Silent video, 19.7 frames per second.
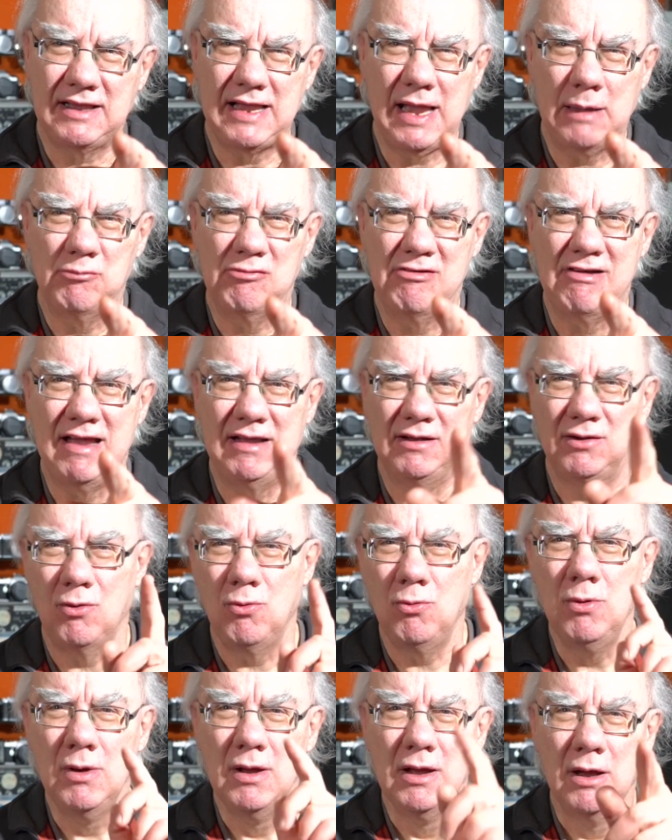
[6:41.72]
camera
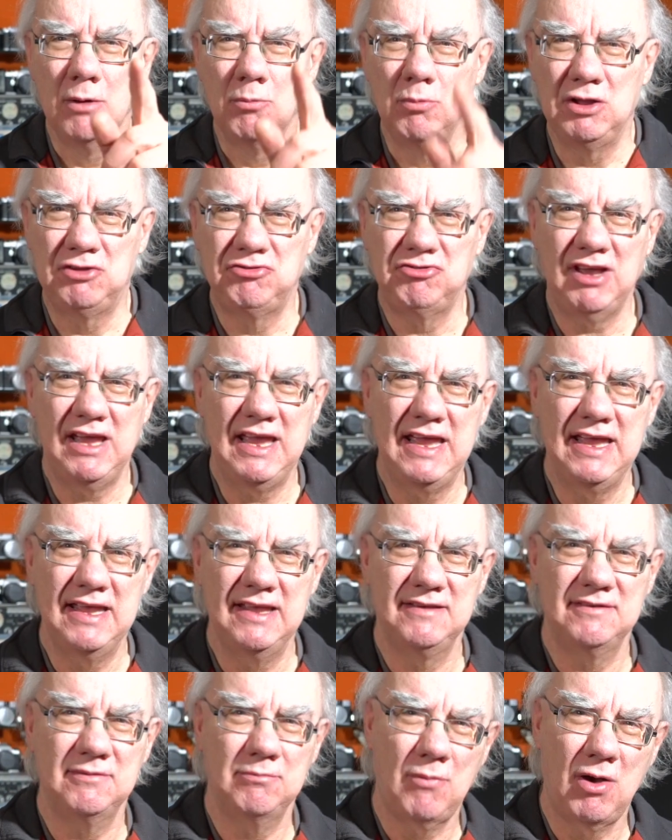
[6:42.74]
angle, which
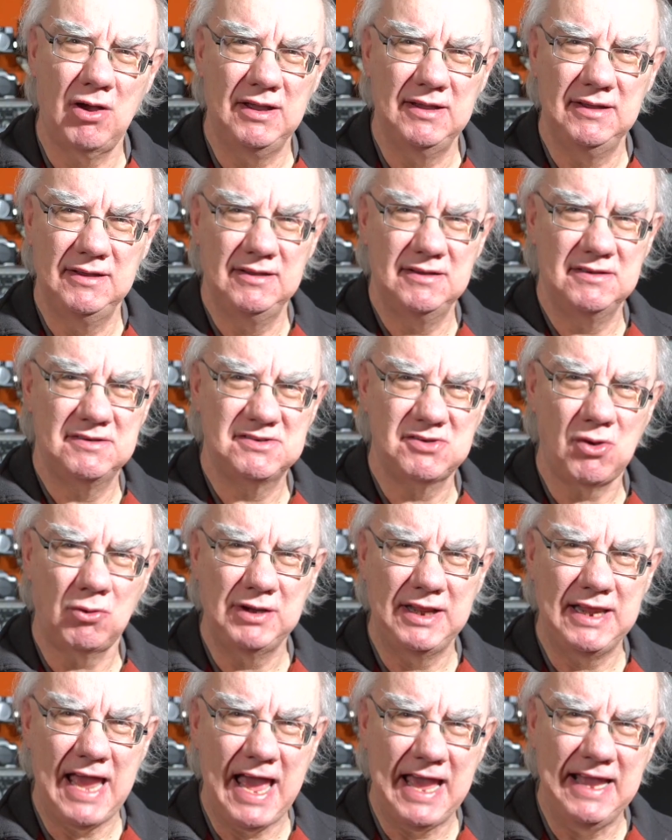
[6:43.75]
is my
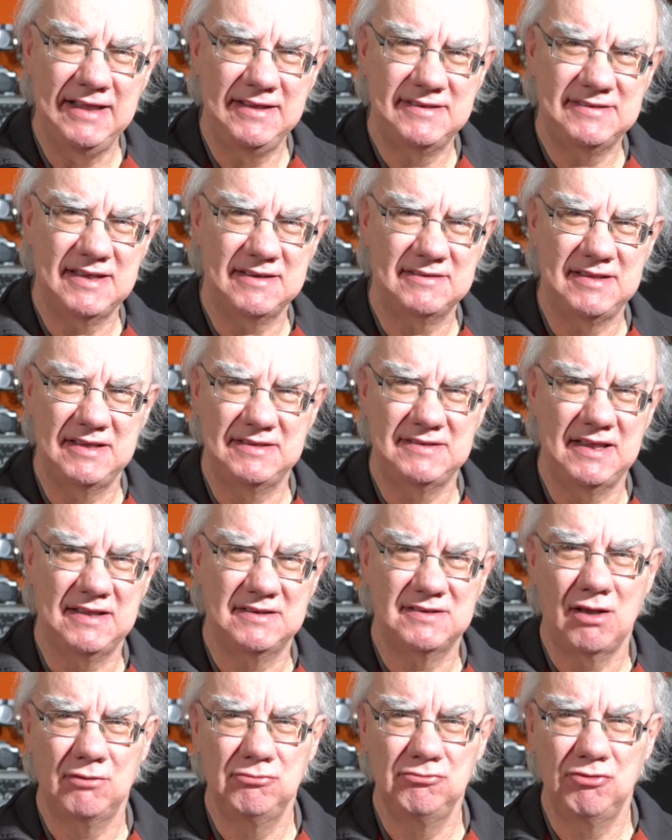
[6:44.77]
Sony A sixty-six
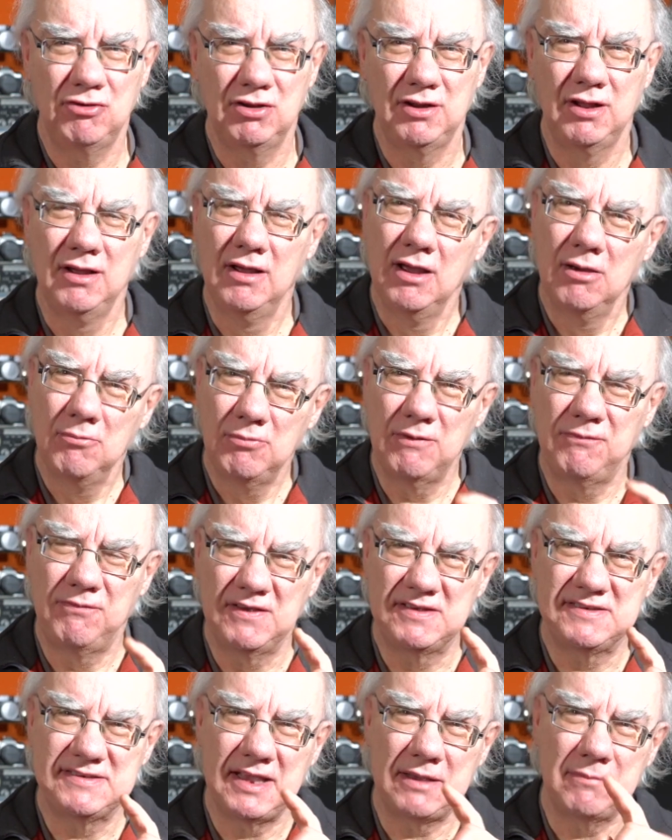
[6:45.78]
hundred with the
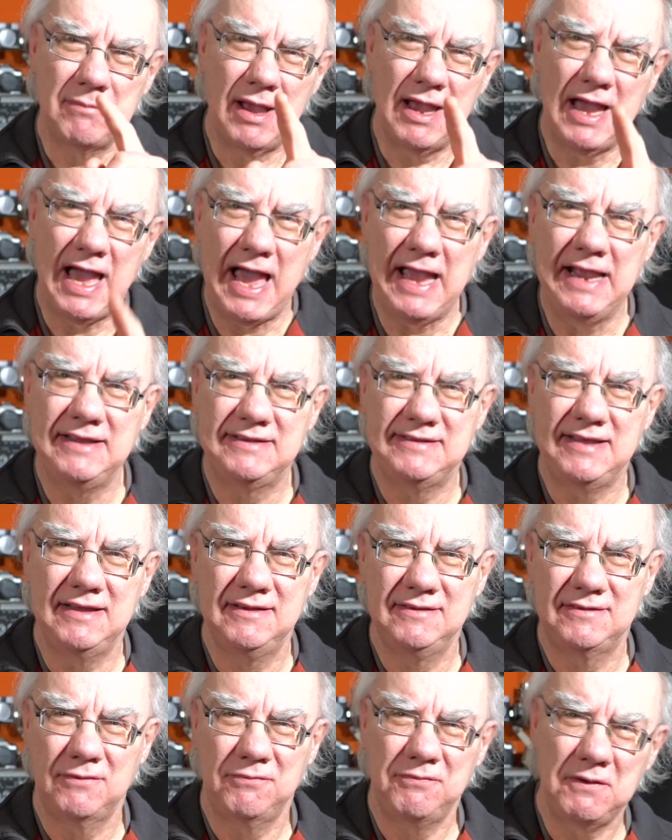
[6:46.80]
Sigma eighteen
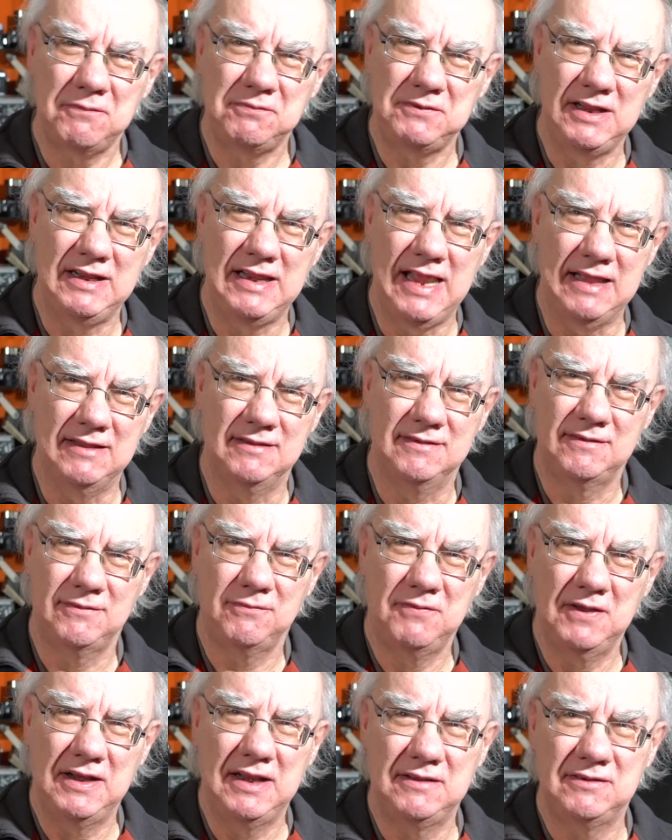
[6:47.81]
to fifty lens
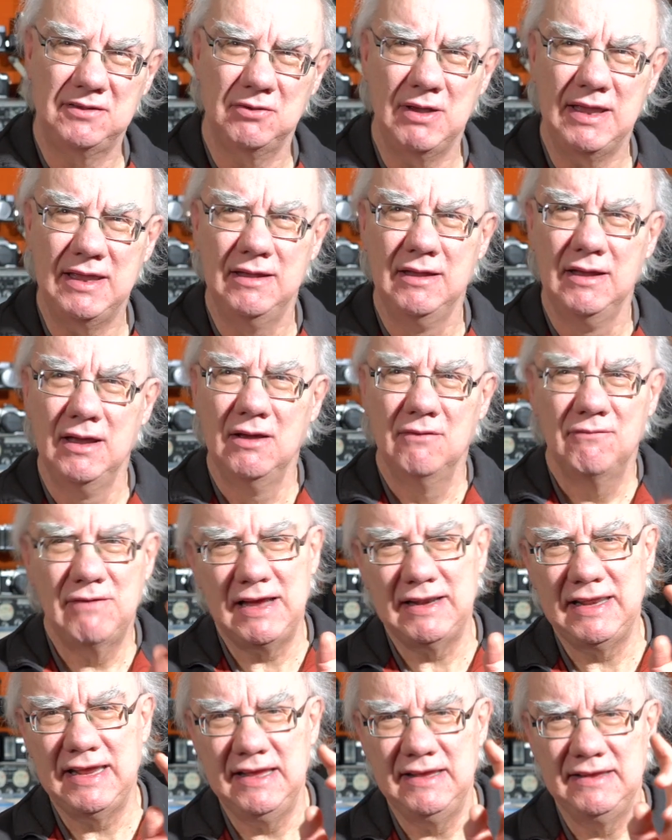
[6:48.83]
fitted to it.
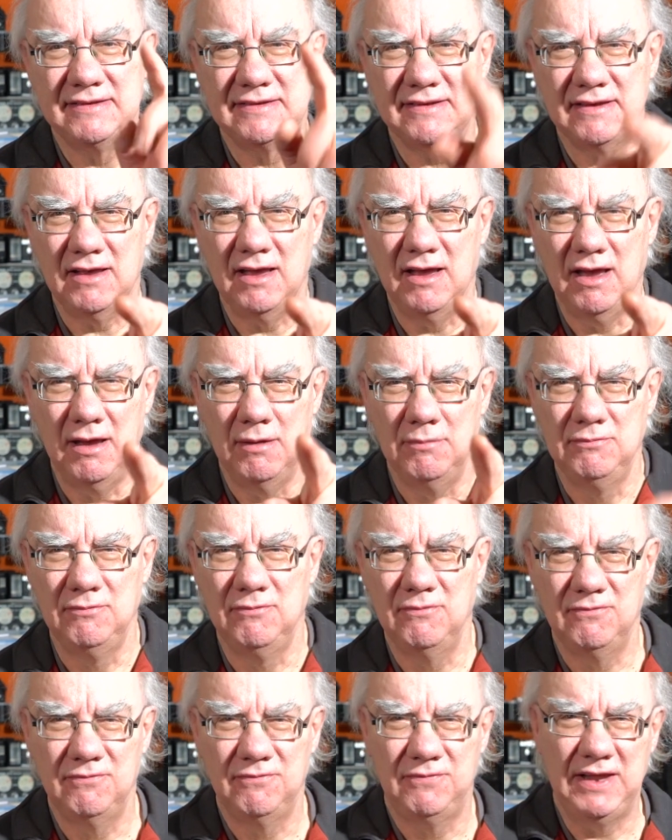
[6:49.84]
That is
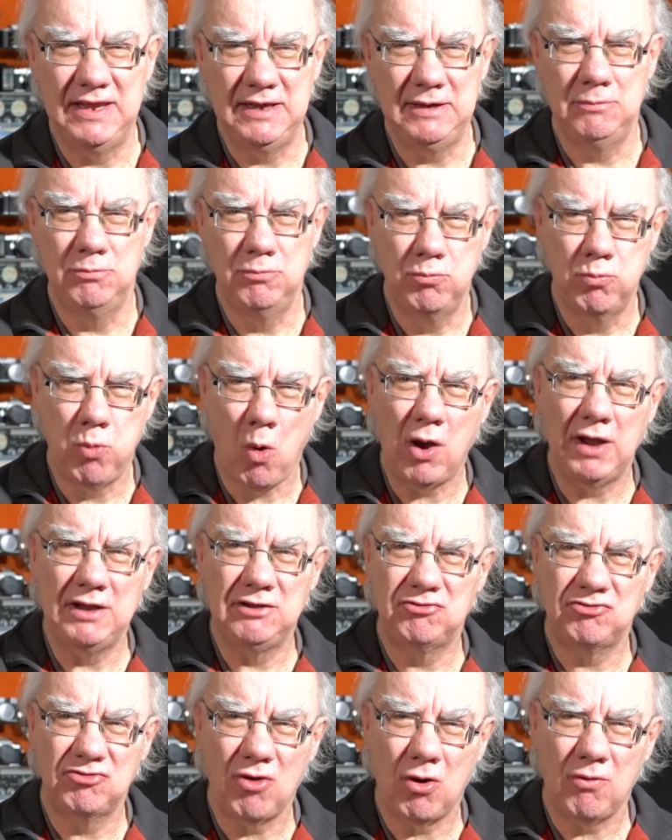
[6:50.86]
um, the wide
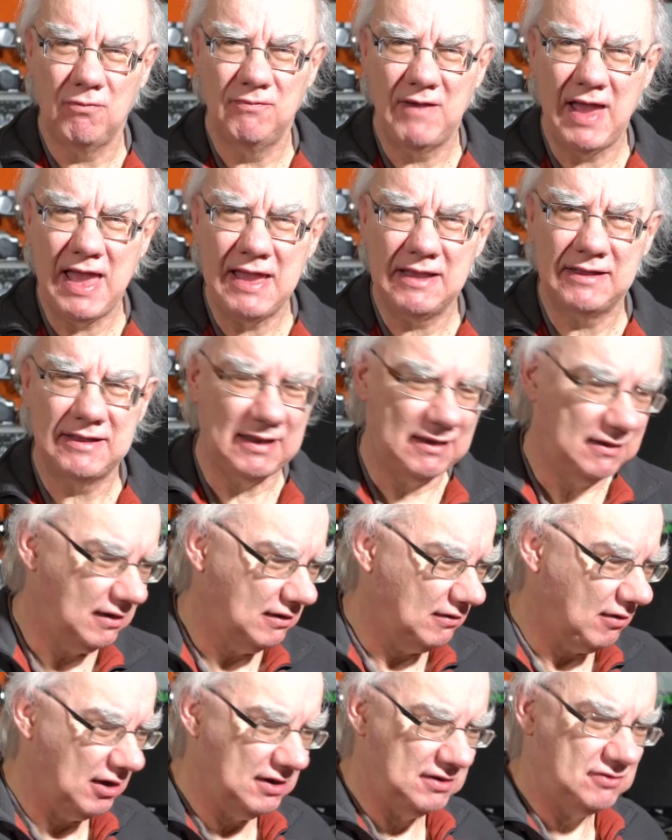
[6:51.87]
shot there, getting a
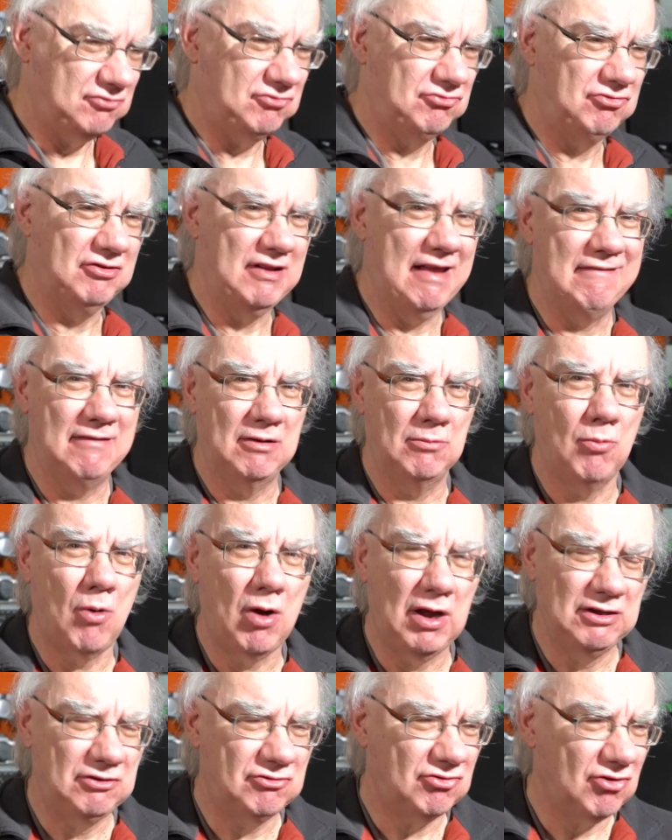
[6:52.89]
nice generic
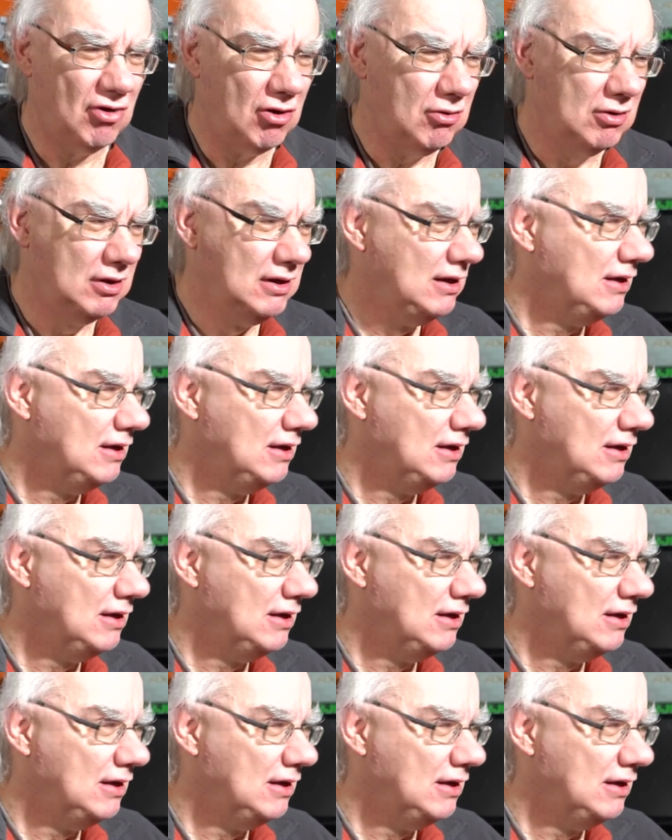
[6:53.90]
wide shot.